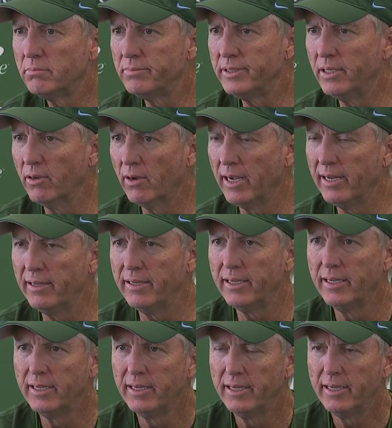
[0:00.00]
You know, I
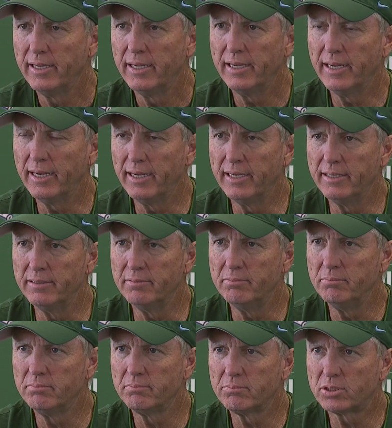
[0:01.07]
uh,
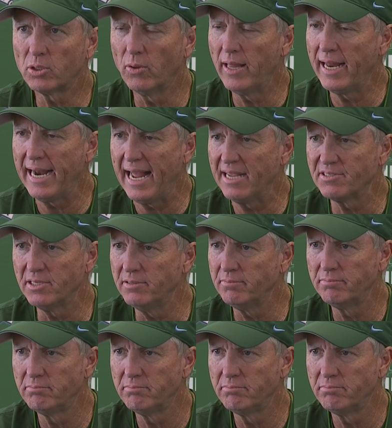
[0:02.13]
so that hasn't